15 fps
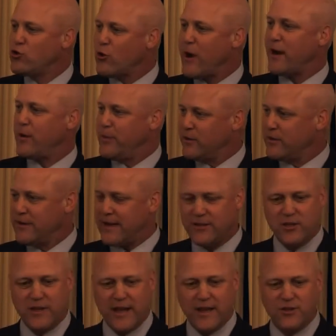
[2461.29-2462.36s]
you try to build an
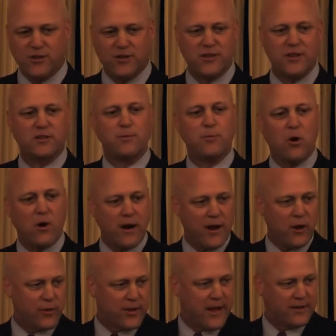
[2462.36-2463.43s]
education system or a
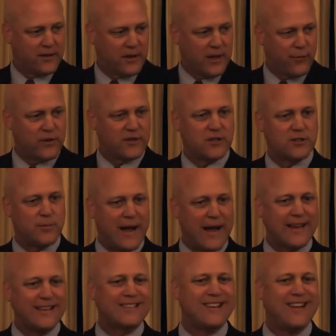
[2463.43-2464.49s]
healthcare delivery system.
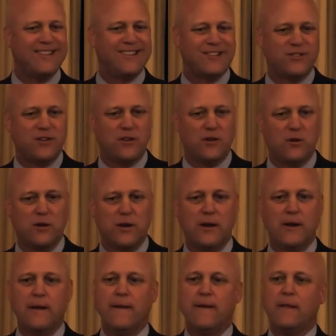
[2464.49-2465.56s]
I can say this to you,
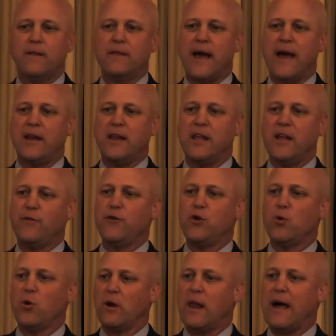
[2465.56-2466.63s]
that if
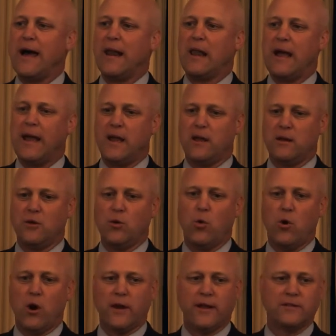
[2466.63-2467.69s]
you are a lot like New
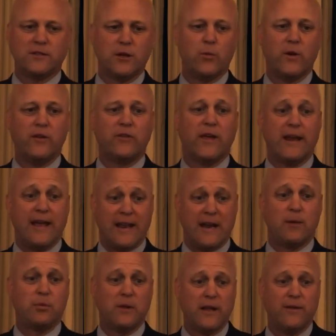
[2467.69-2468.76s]
Orleans and Louisiana, and
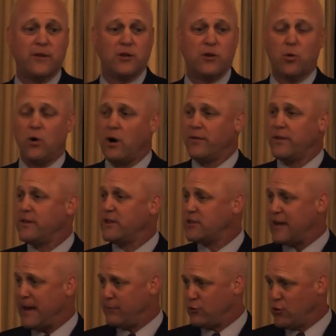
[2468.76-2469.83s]
I believe that you are, then the
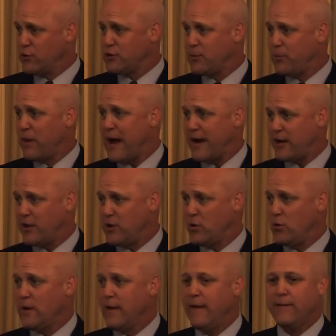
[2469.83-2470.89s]
same truths apply to
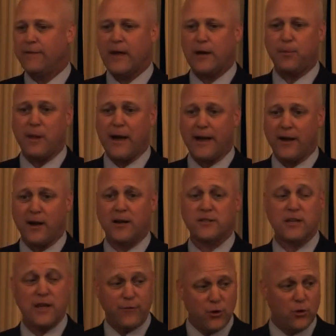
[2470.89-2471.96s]
you that apply to
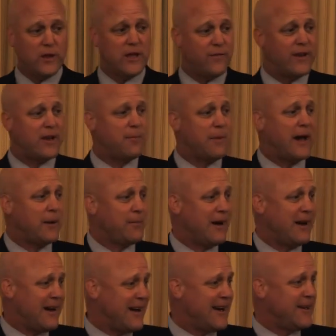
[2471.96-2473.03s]
us. If you leave anybody
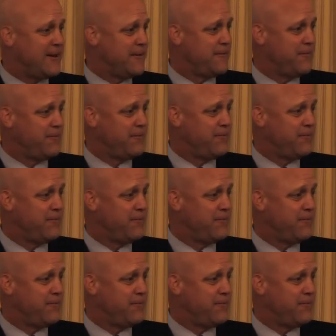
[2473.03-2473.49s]
behind,